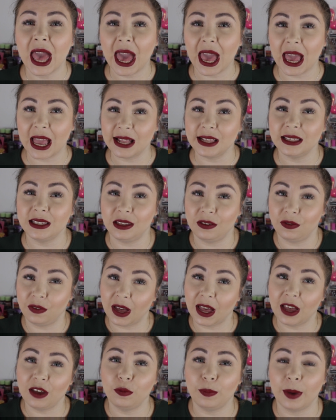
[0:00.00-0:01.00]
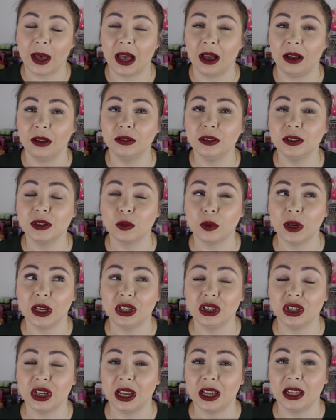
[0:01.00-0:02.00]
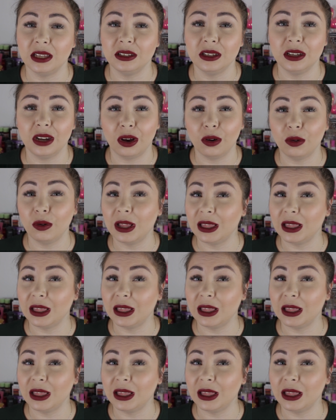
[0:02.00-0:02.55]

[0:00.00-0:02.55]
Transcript: £85, which is, you know,